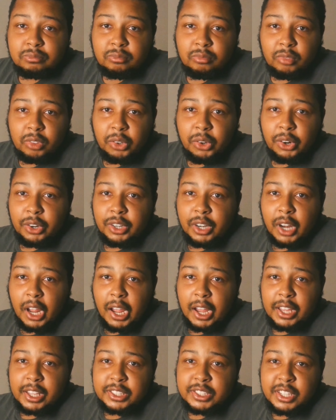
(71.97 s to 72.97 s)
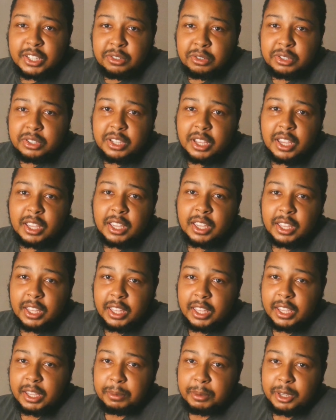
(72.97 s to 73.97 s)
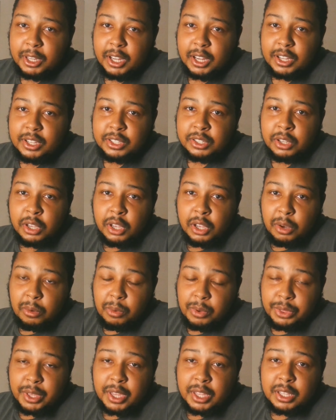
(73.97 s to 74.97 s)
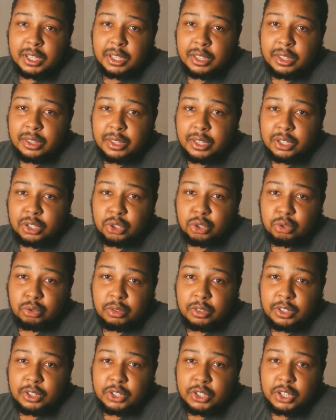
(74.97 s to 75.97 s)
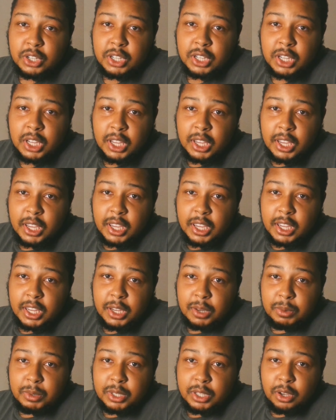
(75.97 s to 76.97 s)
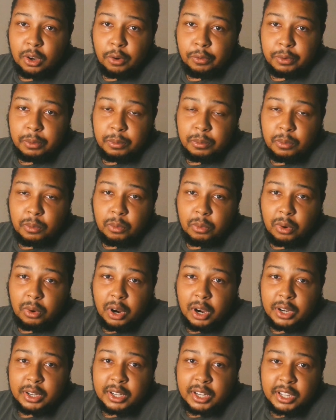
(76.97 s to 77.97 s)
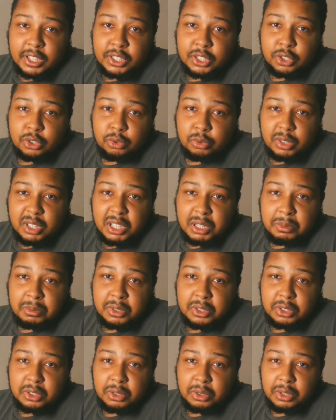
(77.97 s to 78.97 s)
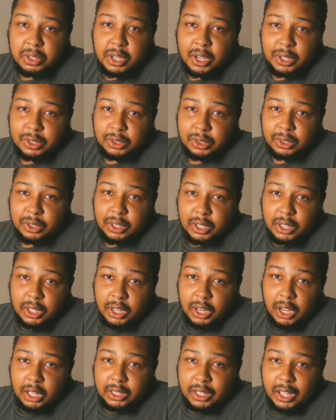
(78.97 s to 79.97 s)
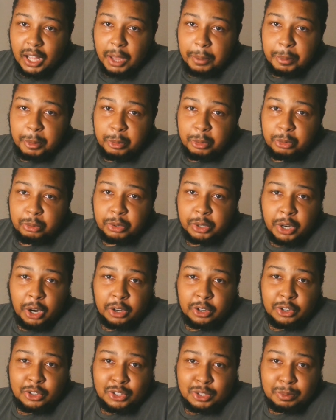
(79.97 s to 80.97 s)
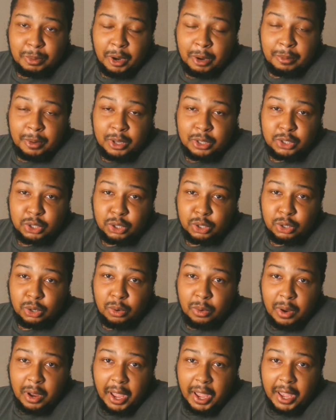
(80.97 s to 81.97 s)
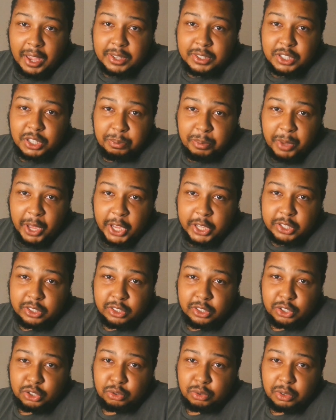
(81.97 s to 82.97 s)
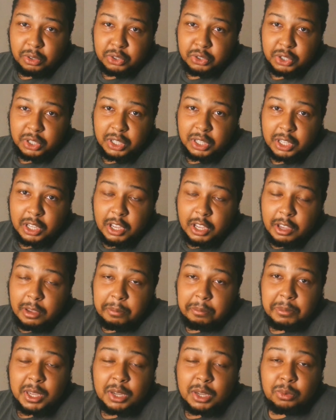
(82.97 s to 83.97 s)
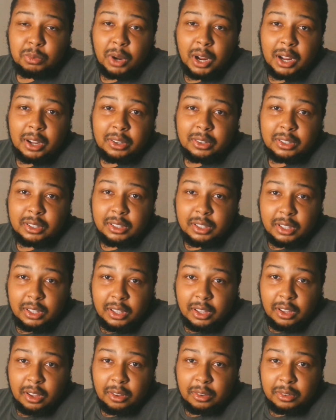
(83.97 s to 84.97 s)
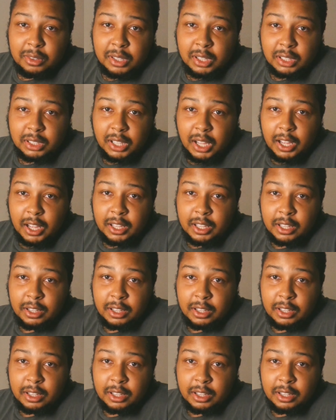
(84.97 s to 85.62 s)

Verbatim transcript: it's interesting because within this trilogy, we go from one extreme to the other. A lot of people regarded Spider-Man 2 as the best in the trilogy. Meanwhile, a lot